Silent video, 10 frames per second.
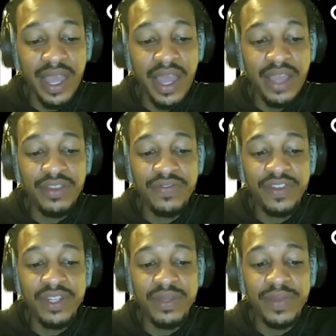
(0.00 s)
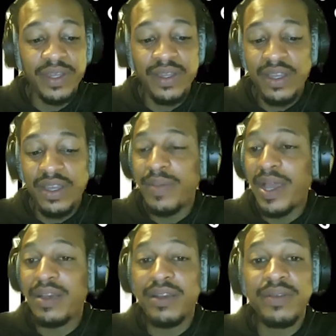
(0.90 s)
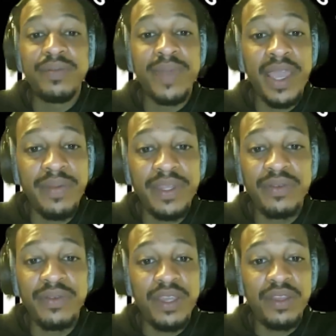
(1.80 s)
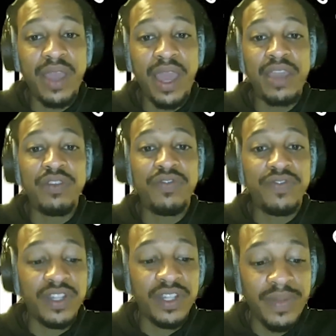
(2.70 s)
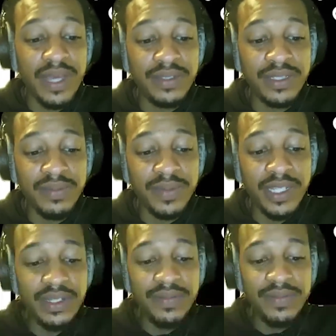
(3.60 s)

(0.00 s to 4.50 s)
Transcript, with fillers: how you feel ab about maybe the way you, how you feel about something,